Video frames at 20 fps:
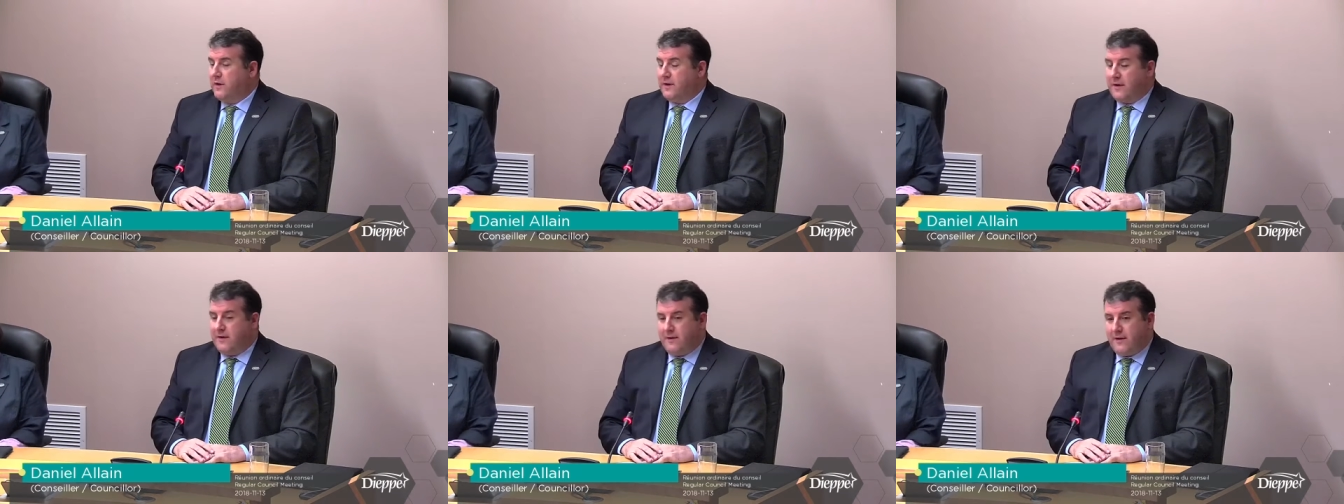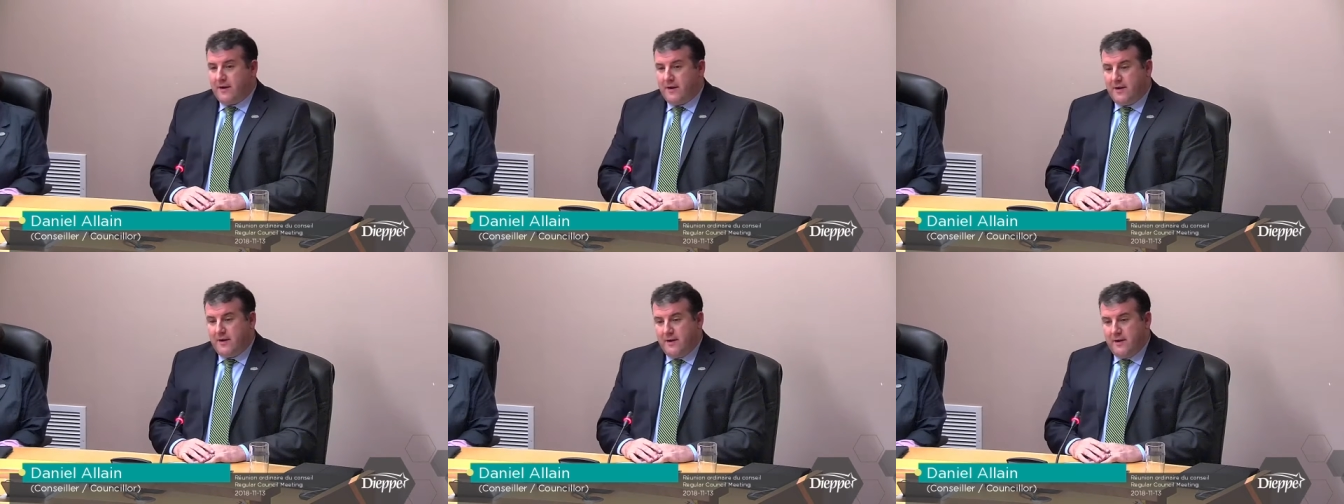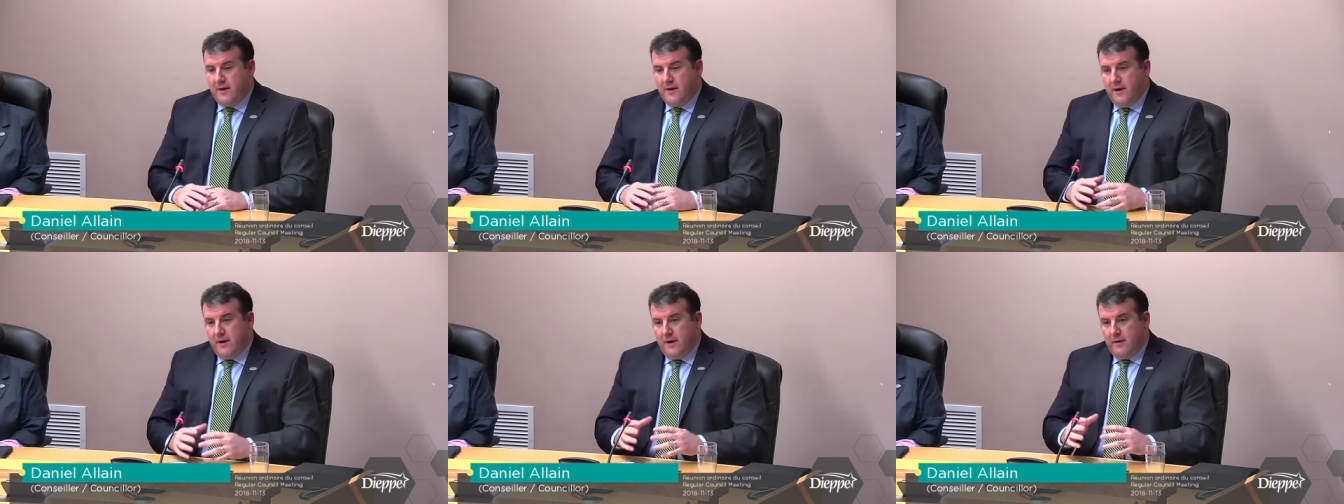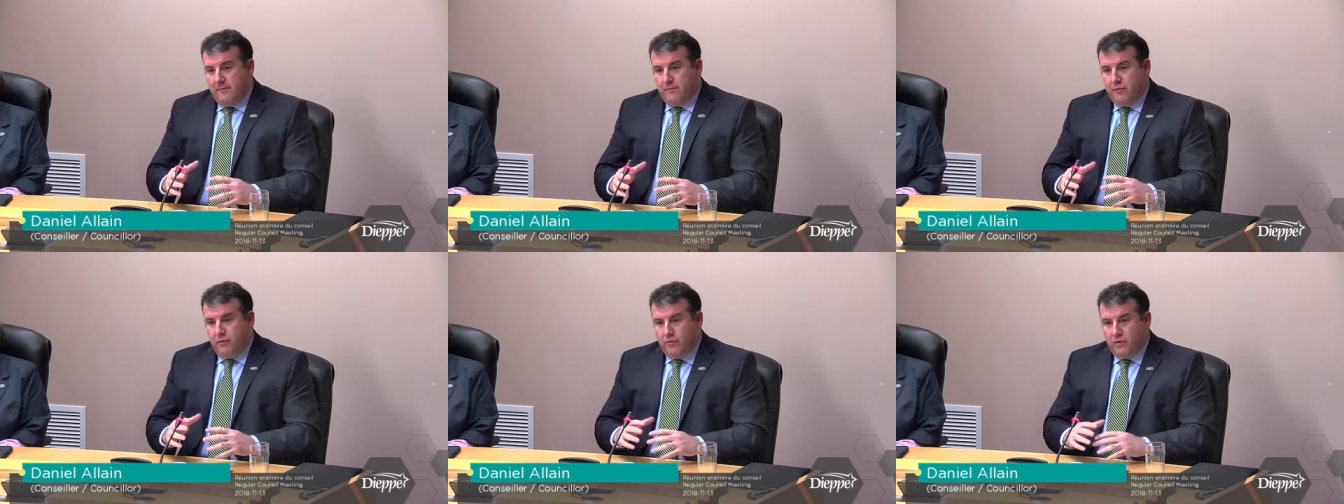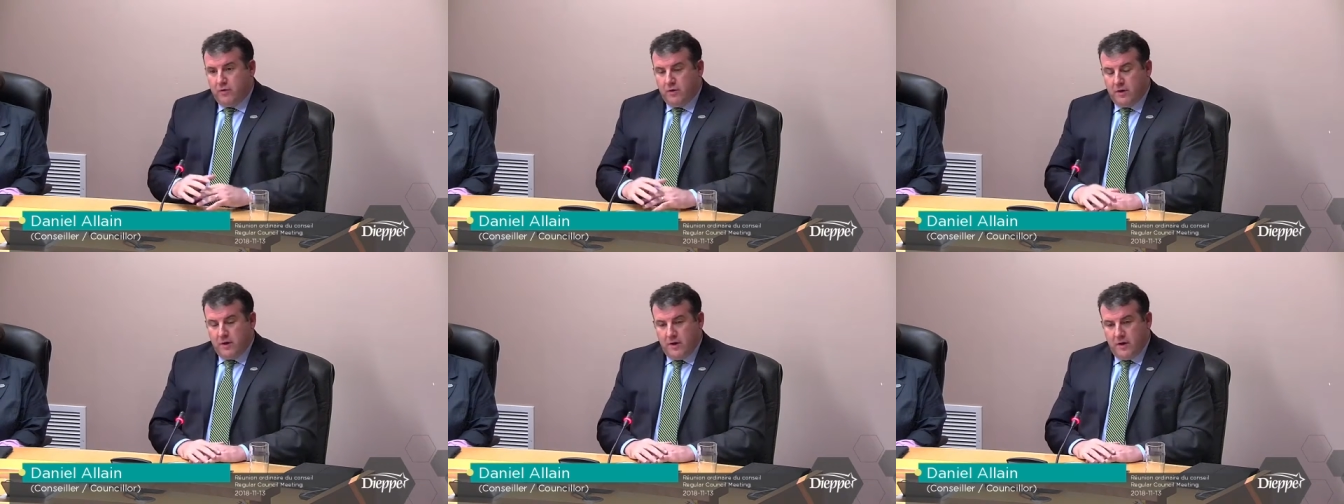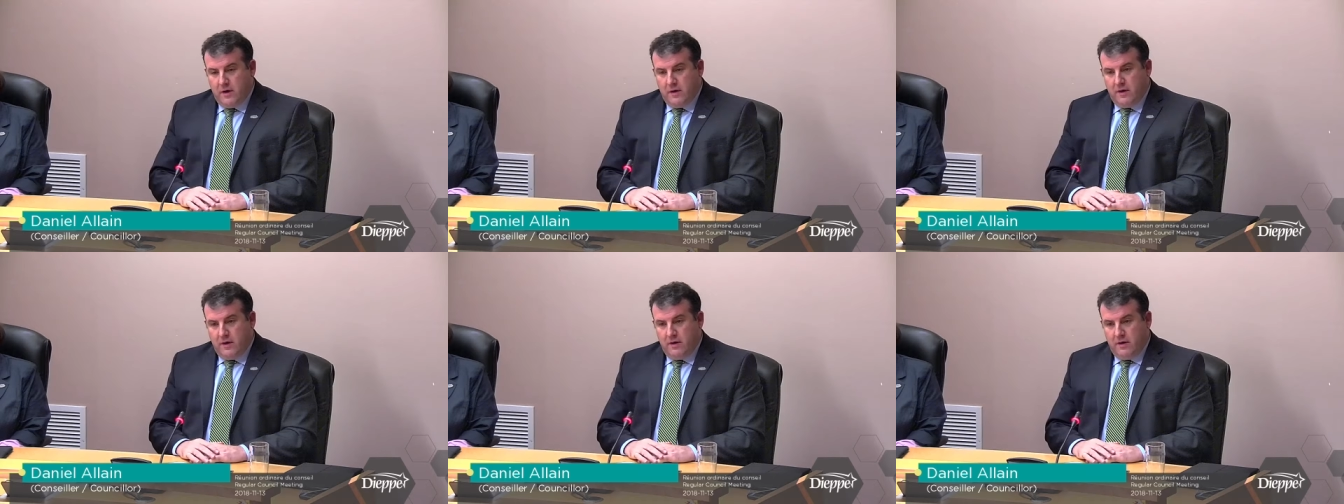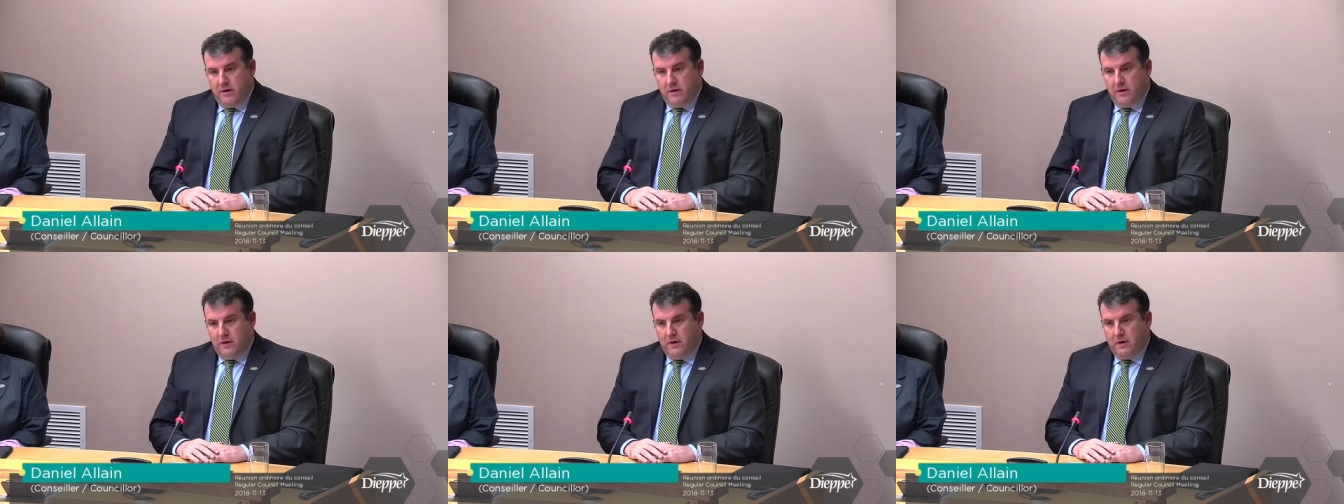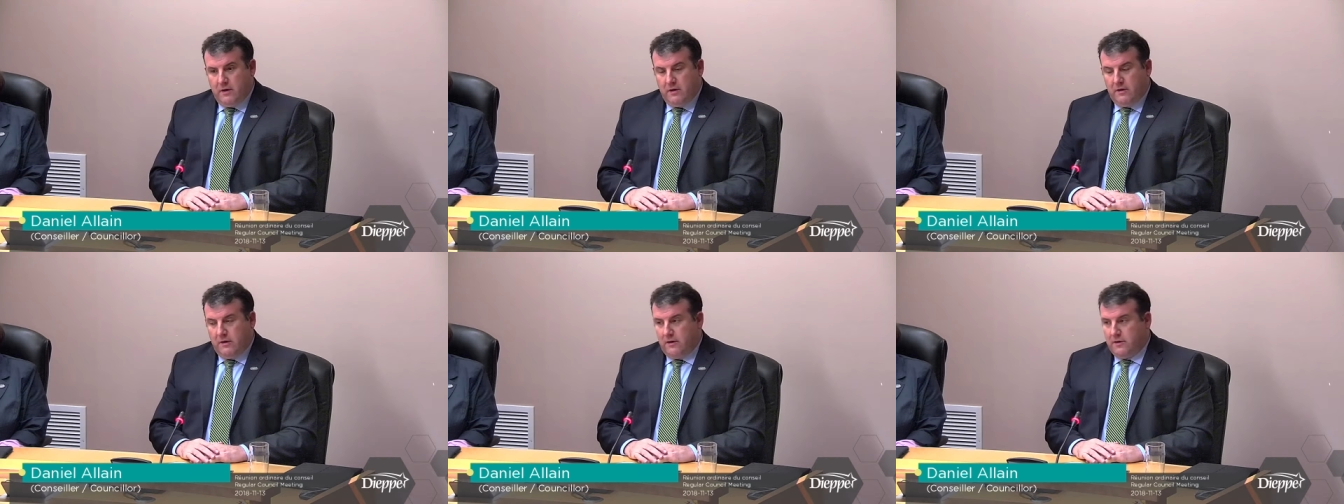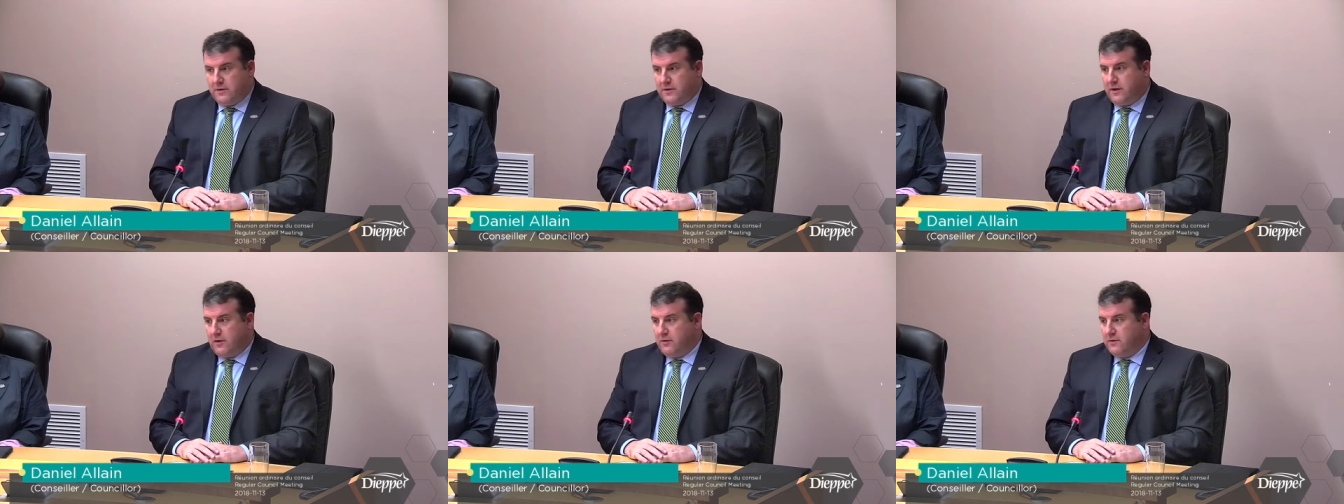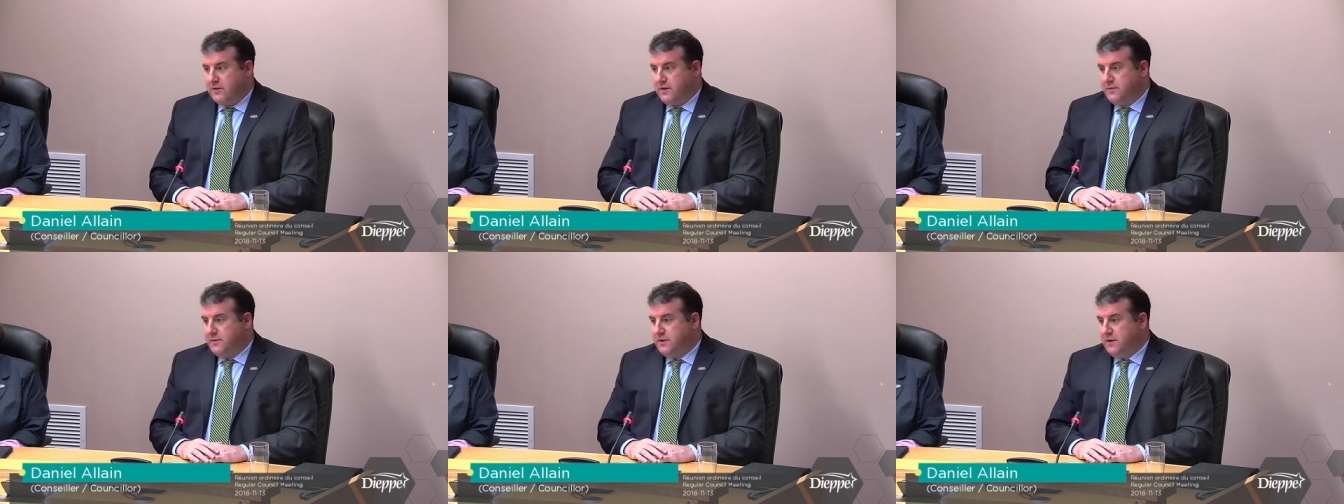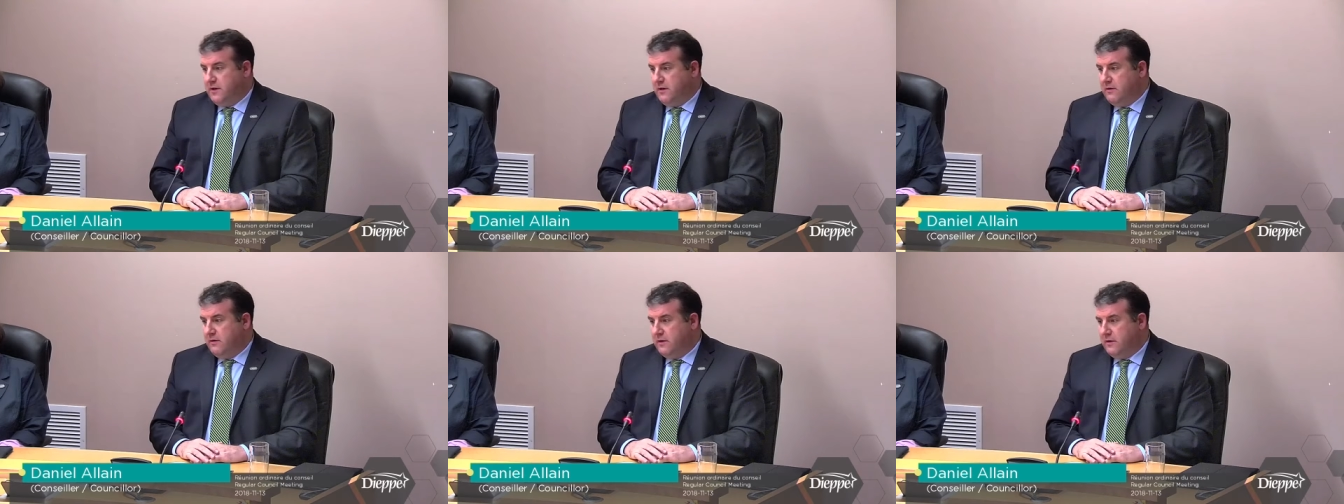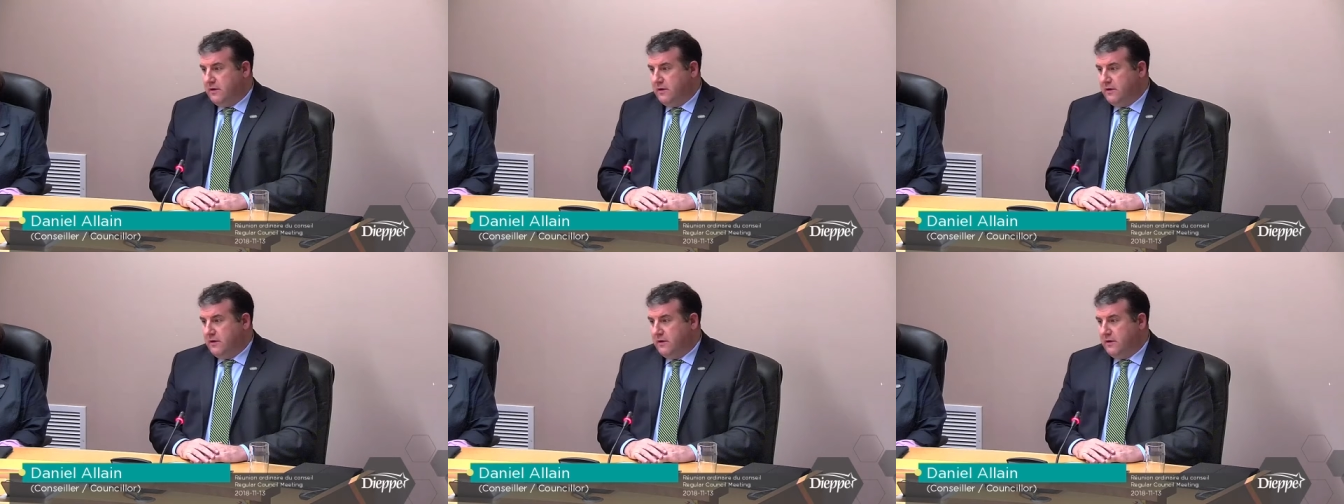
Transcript: for the work and the devotion